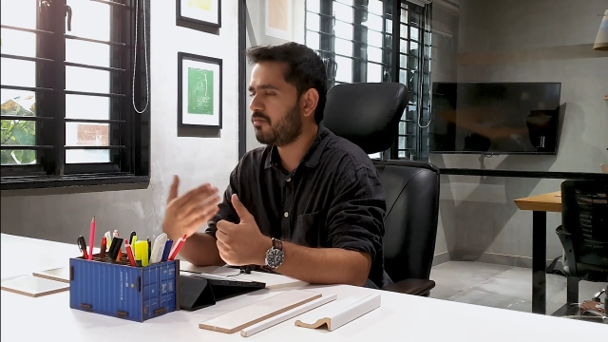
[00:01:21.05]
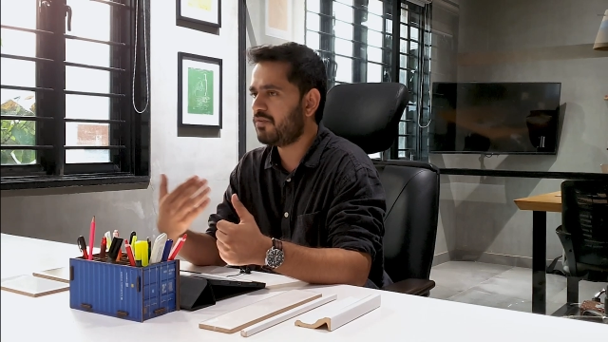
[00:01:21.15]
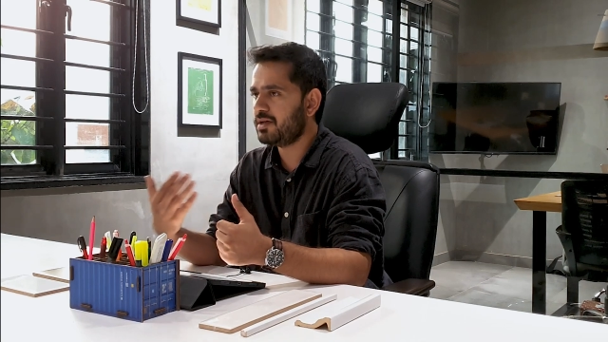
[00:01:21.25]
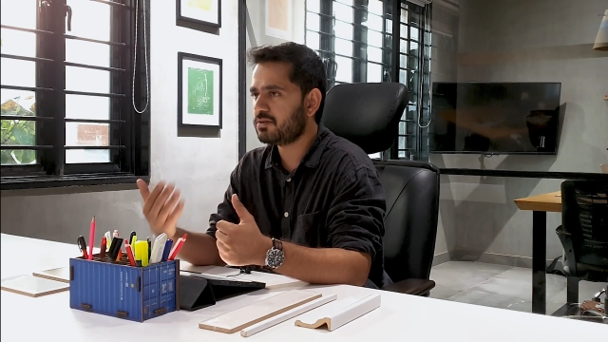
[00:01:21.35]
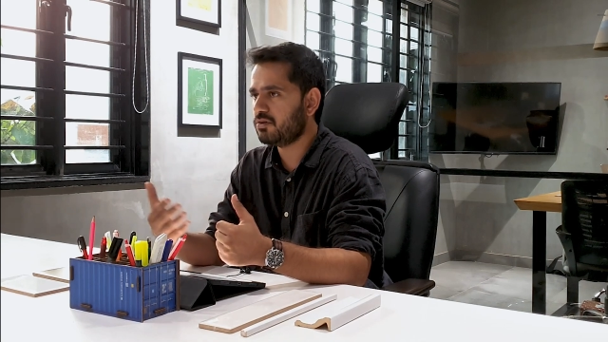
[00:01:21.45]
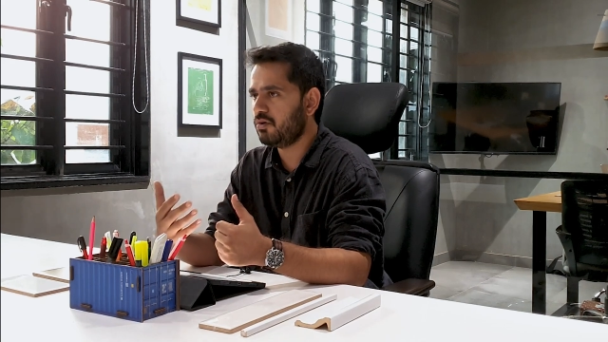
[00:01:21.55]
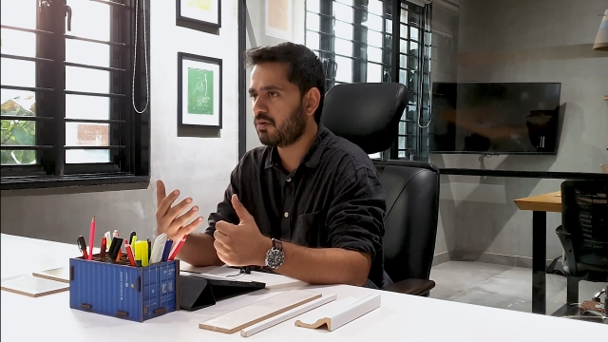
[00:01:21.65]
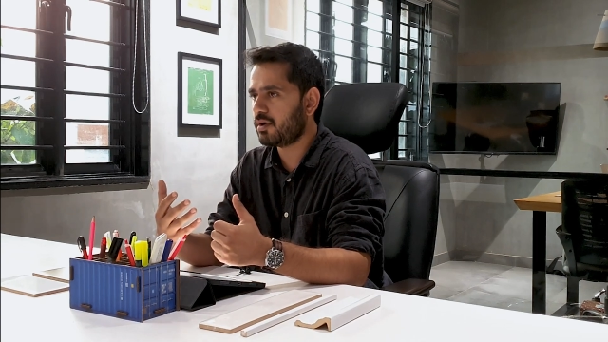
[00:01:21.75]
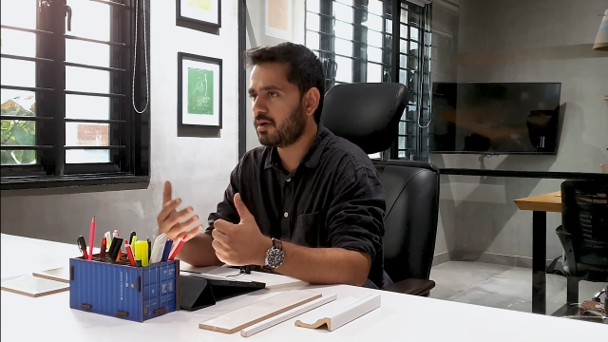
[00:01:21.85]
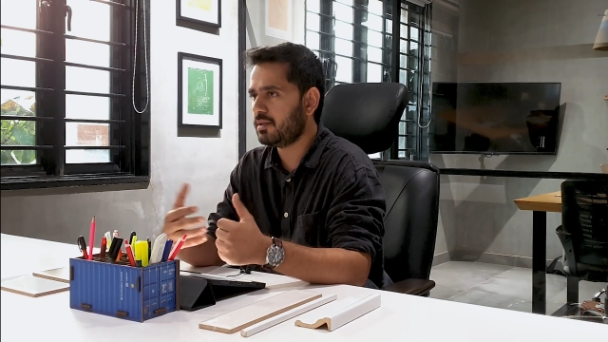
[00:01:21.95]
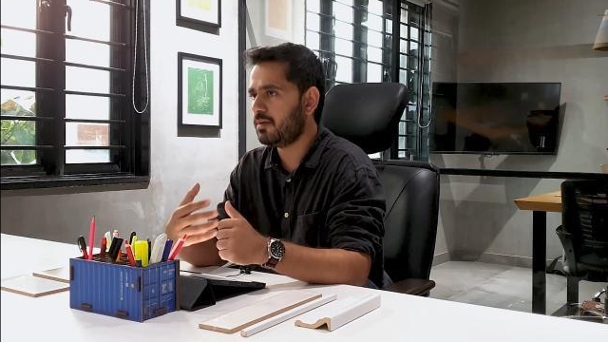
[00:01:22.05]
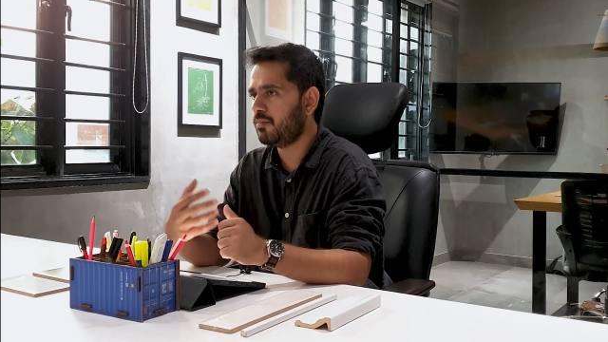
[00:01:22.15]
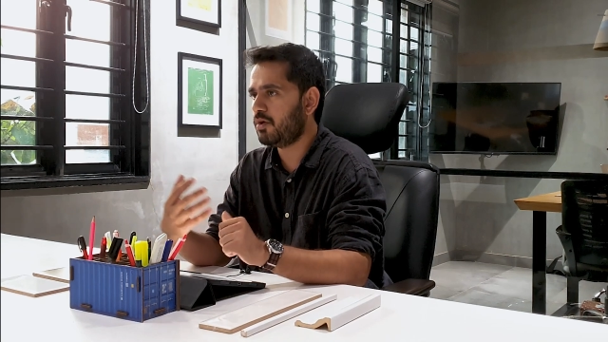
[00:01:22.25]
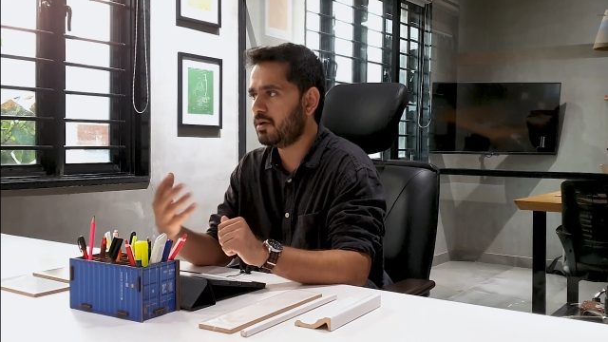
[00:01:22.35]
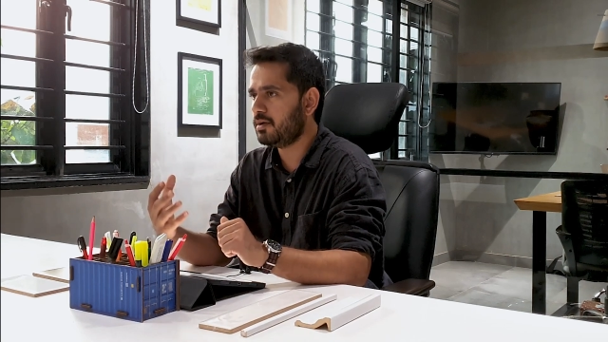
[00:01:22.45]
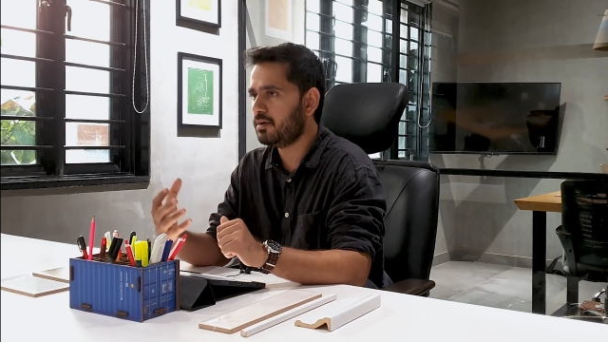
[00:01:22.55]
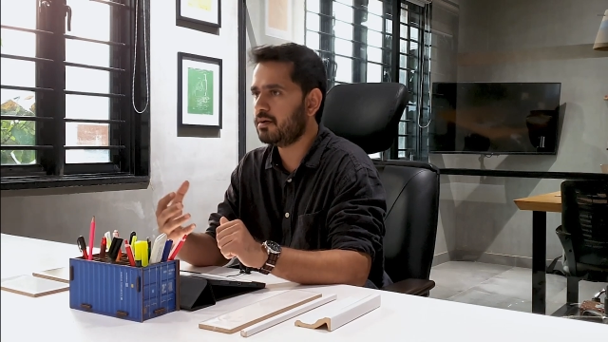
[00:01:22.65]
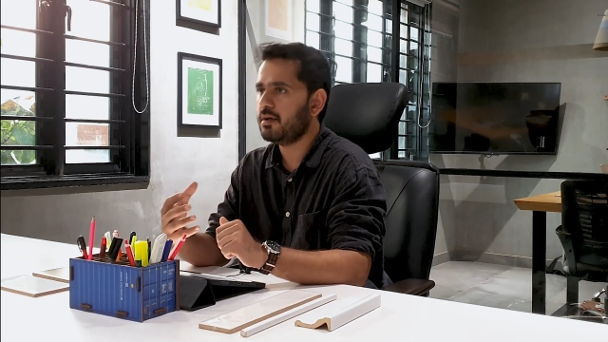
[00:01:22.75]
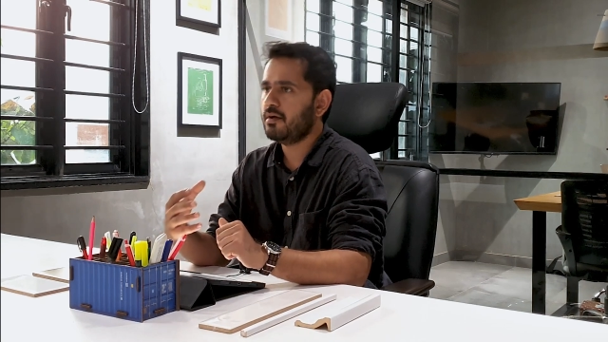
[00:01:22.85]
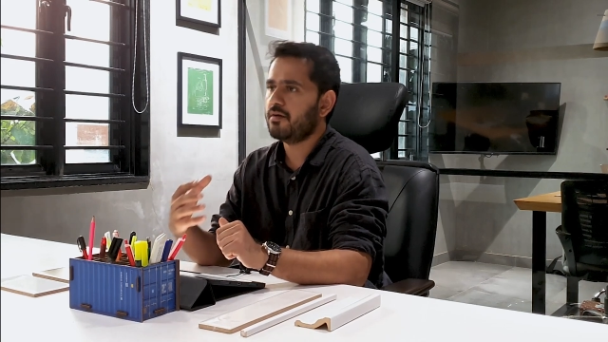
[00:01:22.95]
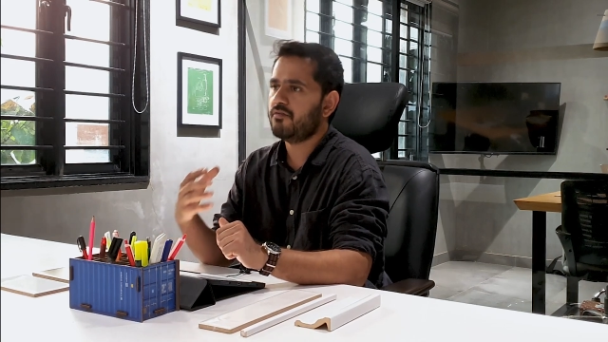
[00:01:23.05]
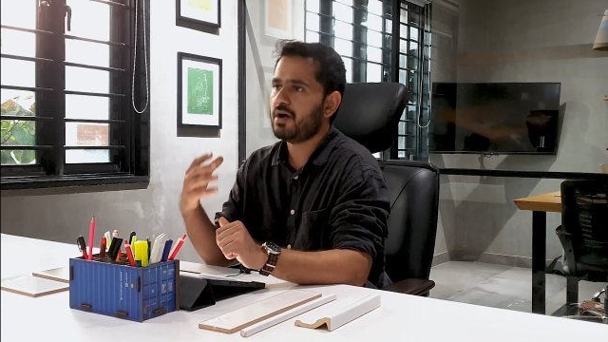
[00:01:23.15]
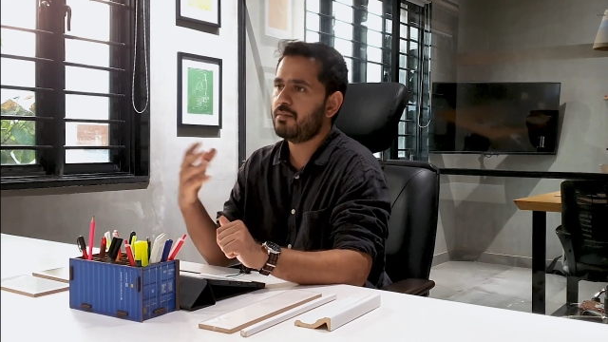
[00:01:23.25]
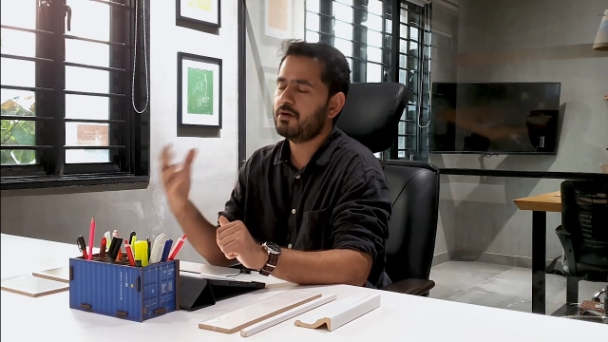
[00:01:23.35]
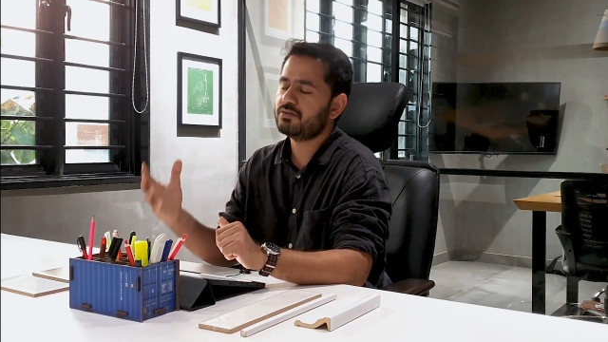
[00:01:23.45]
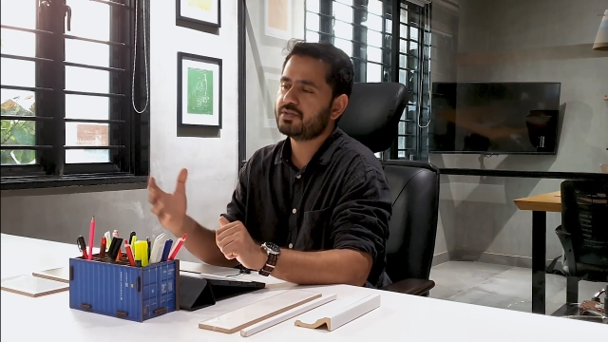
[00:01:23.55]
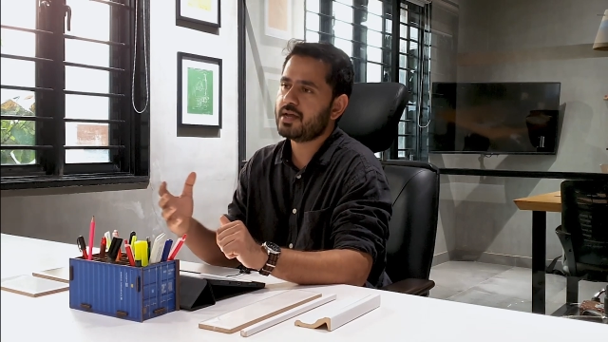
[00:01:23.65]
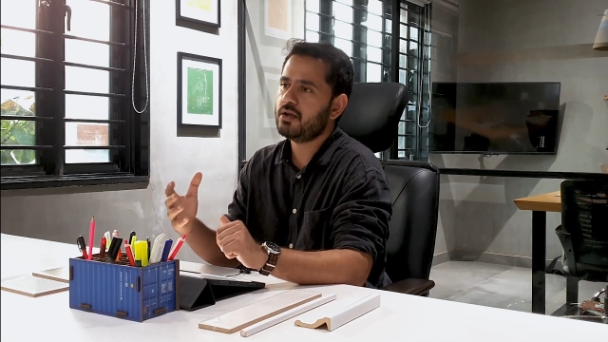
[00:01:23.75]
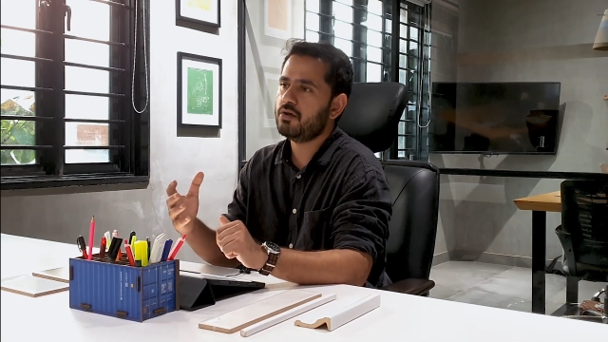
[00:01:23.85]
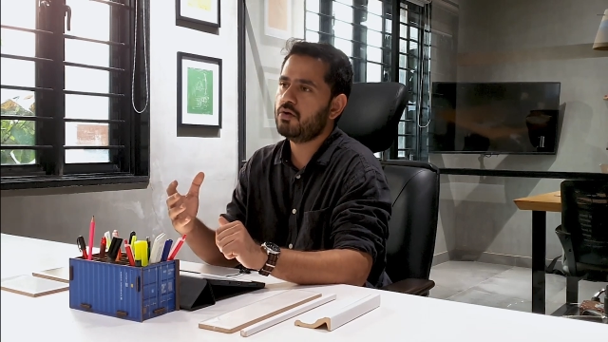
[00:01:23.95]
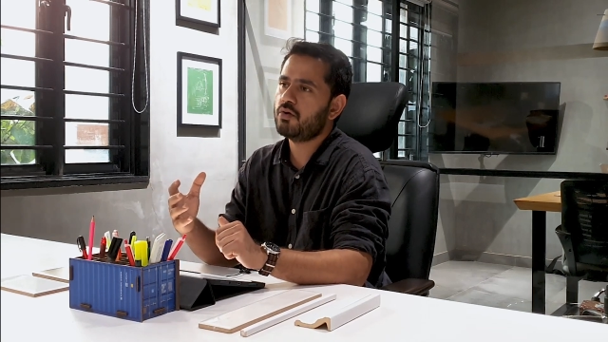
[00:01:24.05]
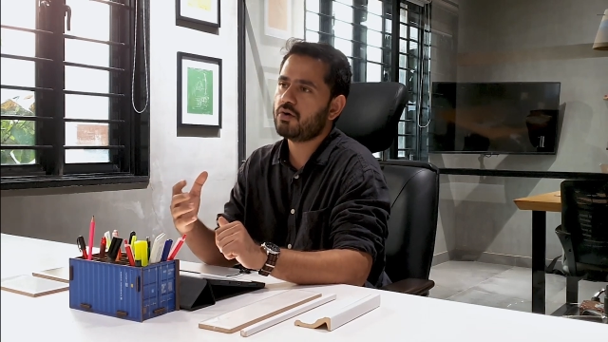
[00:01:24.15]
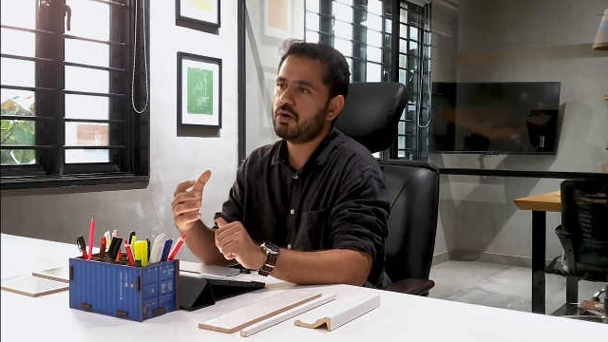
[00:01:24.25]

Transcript: fresh look and the modern farmhouse style look,